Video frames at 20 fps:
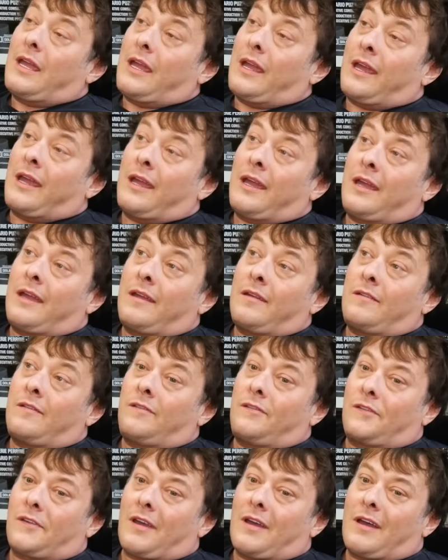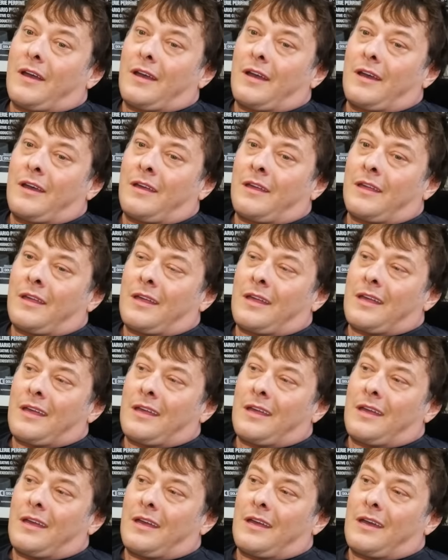And I'm
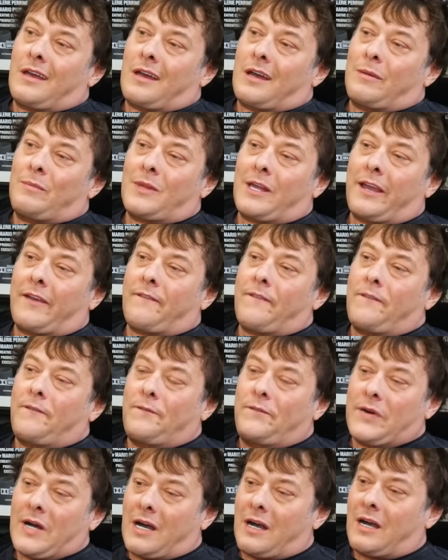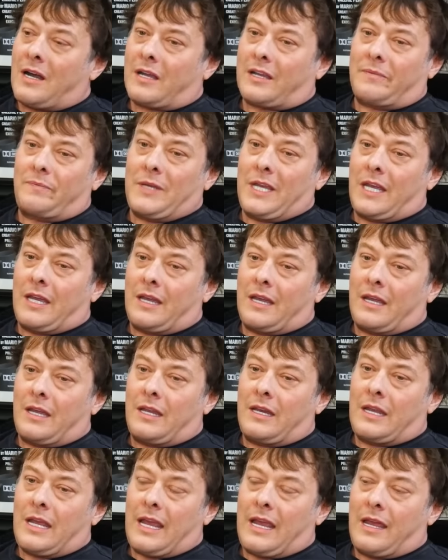like, fuck, man.